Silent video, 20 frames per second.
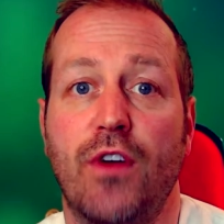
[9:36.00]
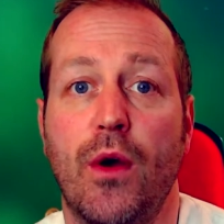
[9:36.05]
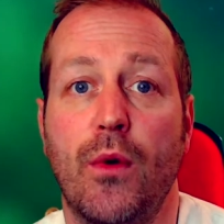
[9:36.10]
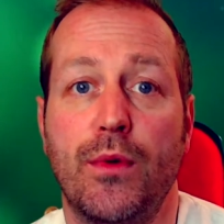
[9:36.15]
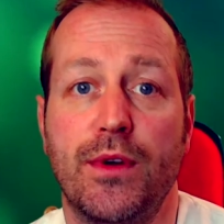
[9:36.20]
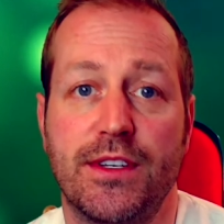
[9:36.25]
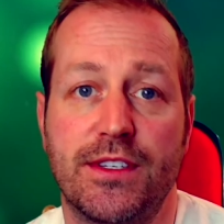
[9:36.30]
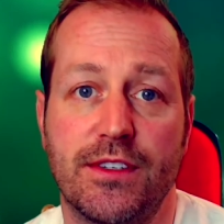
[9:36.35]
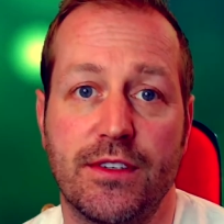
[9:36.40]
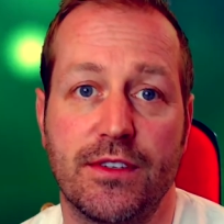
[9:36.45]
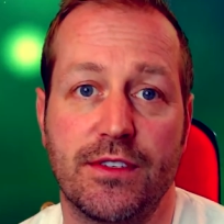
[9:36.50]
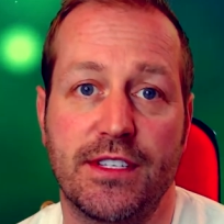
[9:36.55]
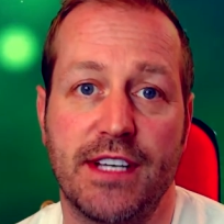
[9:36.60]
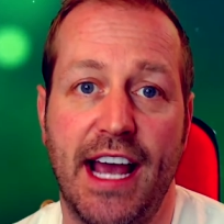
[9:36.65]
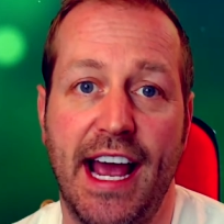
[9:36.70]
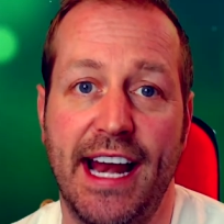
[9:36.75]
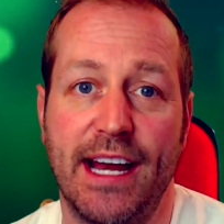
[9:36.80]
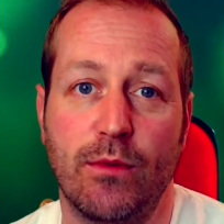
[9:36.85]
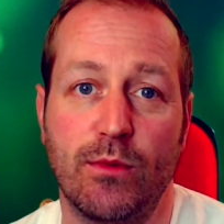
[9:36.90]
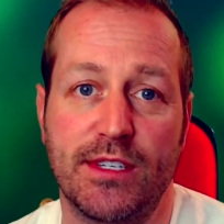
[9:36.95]
thrown at us,
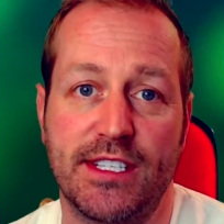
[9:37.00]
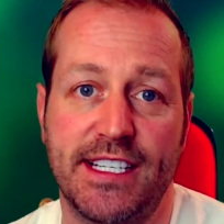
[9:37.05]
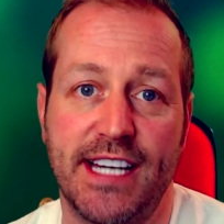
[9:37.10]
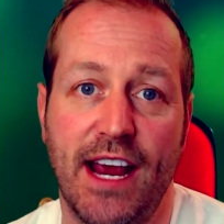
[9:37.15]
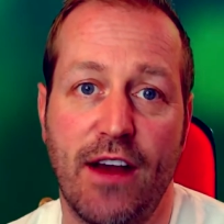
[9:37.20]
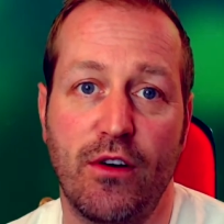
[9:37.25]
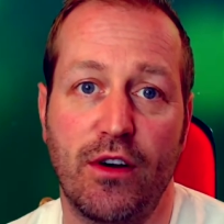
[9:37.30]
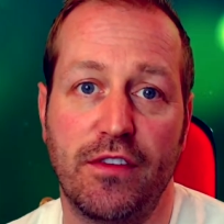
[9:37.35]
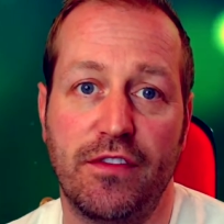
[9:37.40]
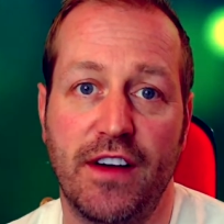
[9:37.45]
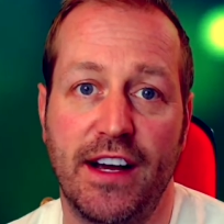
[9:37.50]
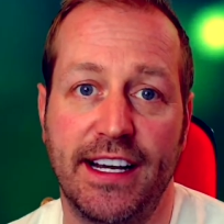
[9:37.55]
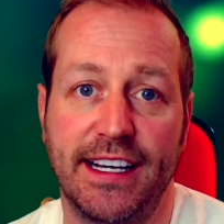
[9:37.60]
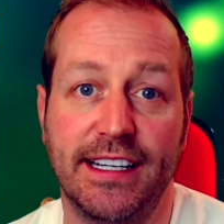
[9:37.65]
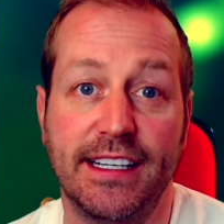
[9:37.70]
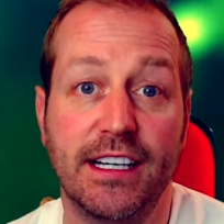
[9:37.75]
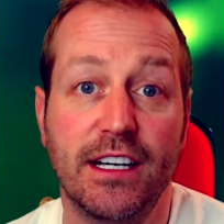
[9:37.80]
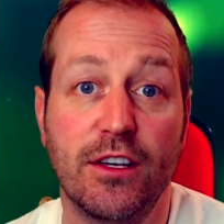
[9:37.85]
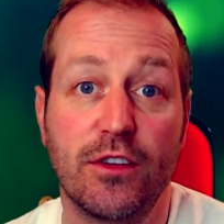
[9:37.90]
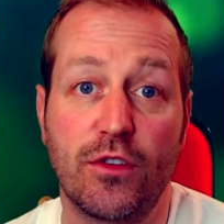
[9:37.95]
and it was
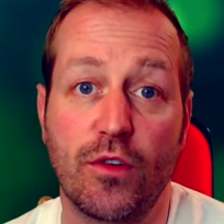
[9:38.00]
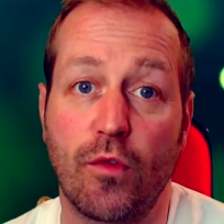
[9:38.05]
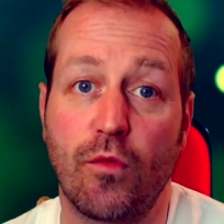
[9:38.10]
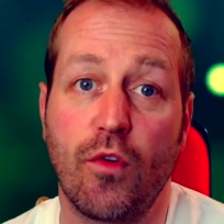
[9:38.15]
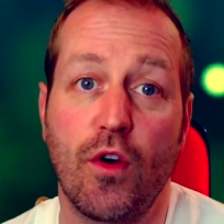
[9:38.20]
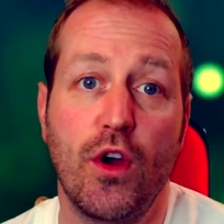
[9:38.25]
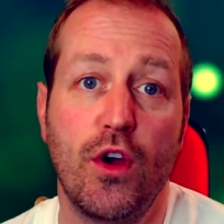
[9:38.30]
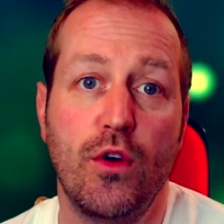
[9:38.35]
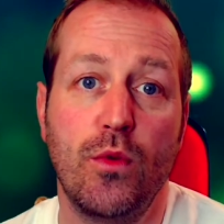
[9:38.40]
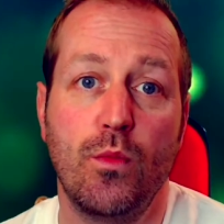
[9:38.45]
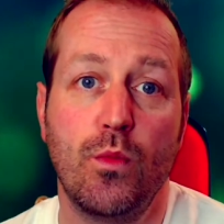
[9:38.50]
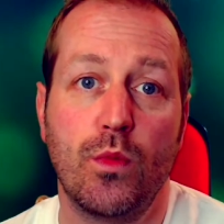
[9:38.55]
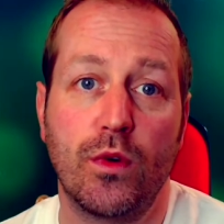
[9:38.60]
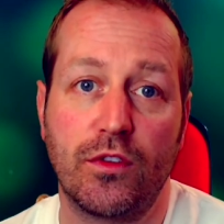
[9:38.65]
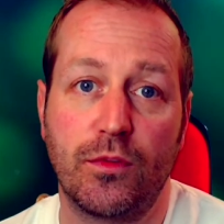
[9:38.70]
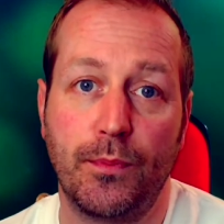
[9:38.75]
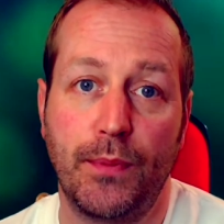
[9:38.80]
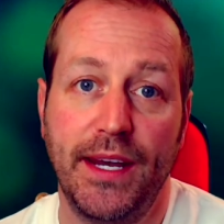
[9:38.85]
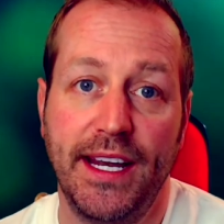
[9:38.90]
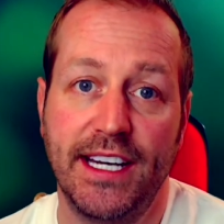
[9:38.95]
terrifying. The room
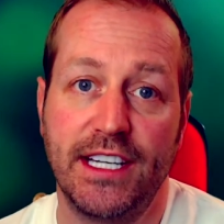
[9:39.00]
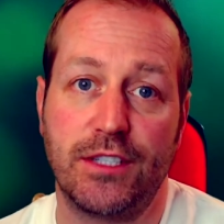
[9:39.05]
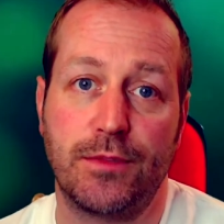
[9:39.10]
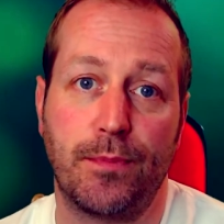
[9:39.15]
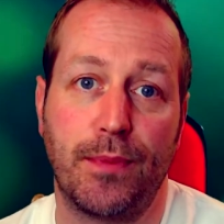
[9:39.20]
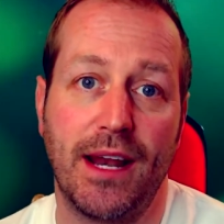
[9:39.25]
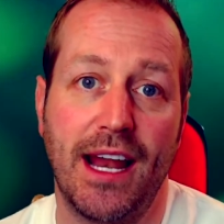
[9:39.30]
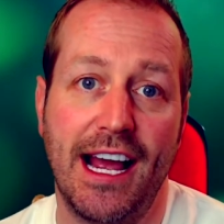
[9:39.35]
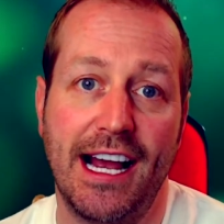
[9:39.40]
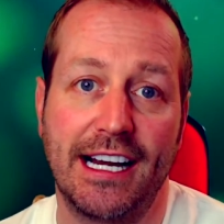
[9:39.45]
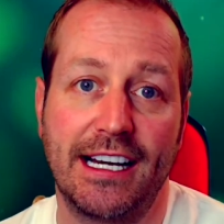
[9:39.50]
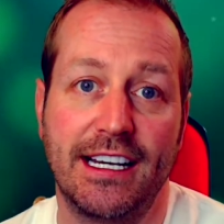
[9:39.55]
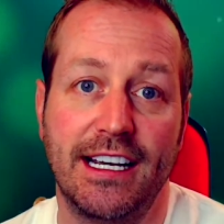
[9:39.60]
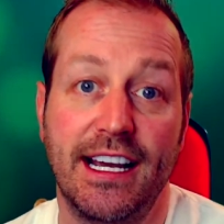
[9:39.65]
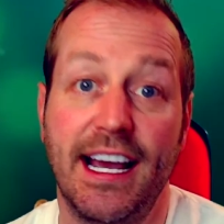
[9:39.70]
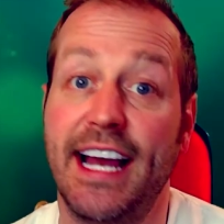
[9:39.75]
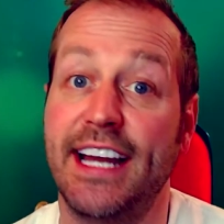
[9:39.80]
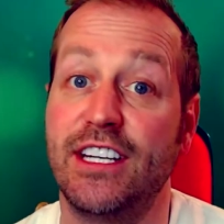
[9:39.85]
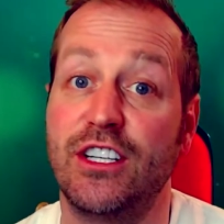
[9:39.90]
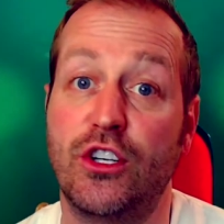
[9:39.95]
was pitch black,
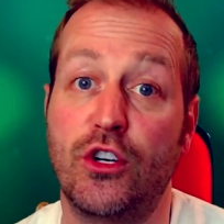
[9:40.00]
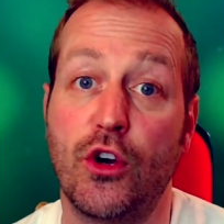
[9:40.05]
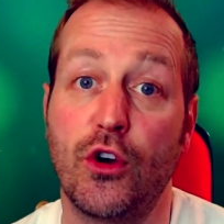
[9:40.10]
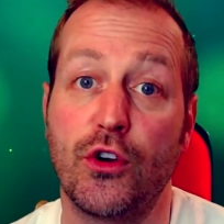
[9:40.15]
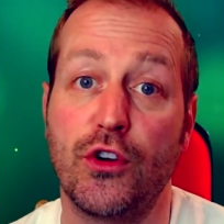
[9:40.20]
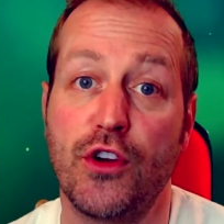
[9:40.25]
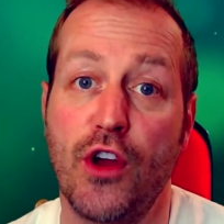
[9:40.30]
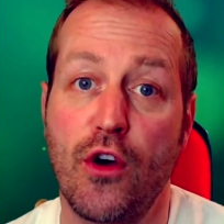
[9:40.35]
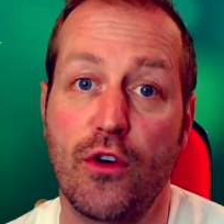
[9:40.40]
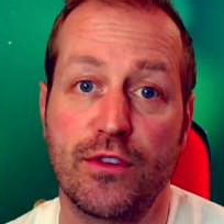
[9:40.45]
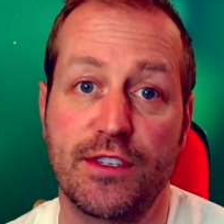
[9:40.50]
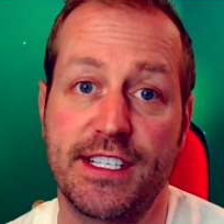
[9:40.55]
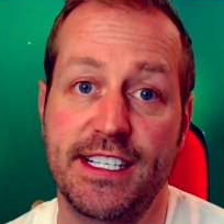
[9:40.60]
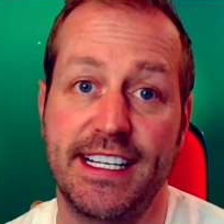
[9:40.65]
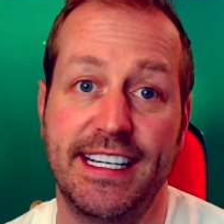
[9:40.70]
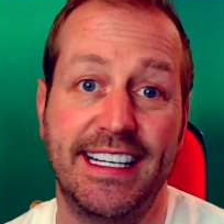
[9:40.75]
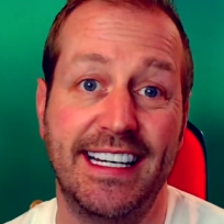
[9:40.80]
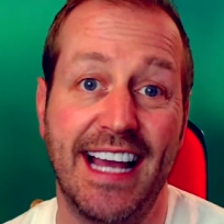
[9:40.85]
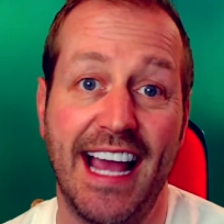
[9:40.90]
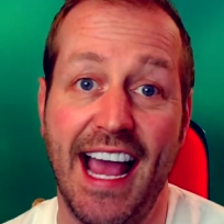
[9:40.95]
and you could not
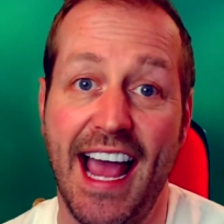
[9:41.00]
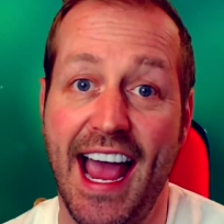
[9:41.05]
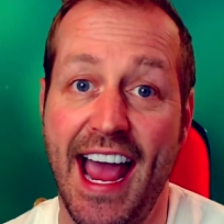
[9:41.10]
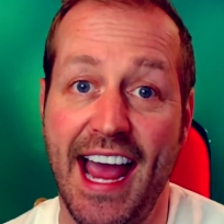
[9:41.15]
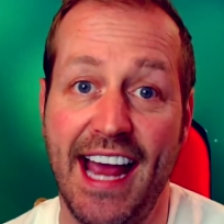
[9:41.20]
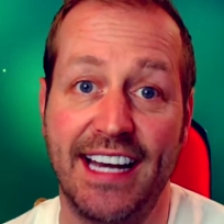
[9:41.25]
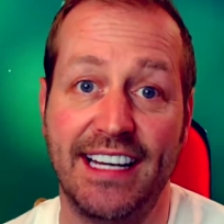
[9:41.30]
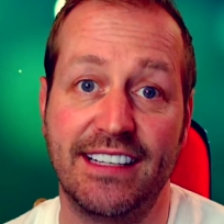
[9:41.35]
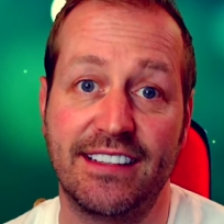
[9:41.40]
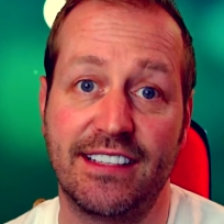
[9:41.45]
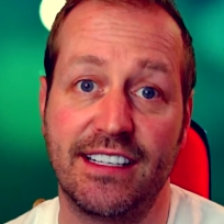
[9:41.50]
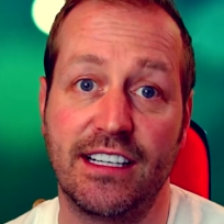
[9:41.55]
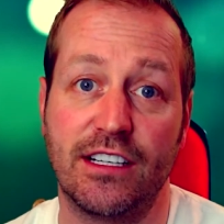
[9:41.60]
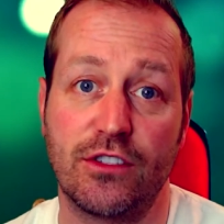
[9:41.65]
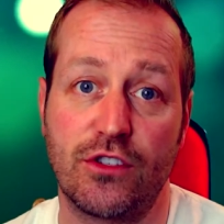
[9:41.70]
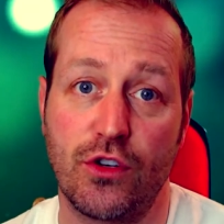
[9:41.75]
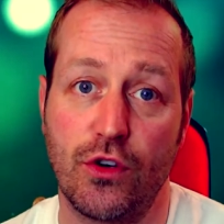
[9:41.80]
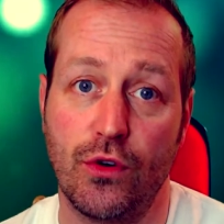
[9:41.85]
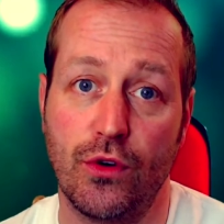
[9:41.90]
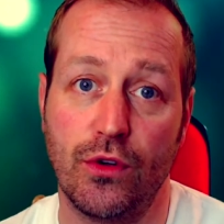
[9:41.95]
see anything
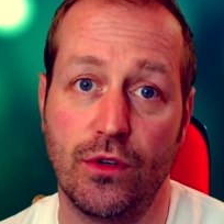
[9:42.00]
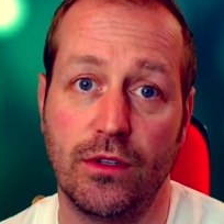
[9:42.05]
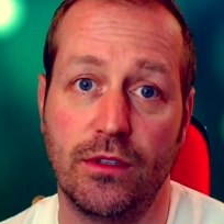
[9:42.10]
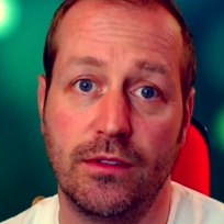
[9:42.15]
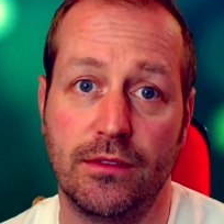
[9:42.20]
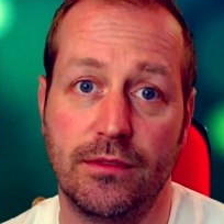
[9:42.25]
at all.